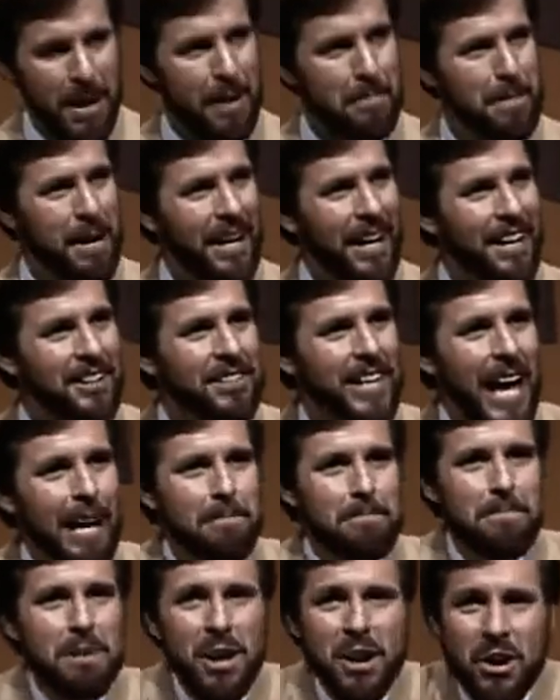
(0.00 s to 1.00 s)
because that
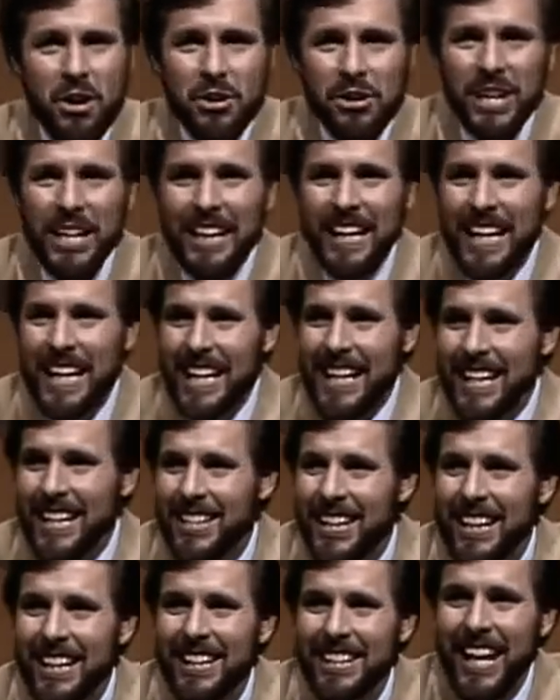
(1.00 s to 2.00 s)
music is
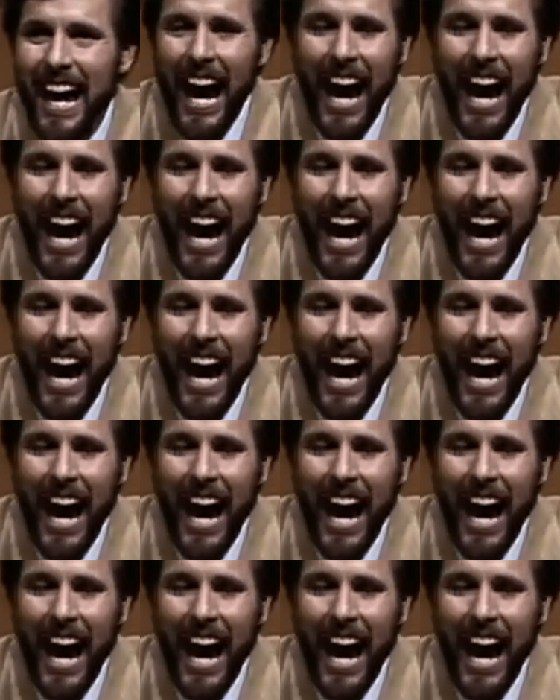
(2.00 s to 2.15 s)
in his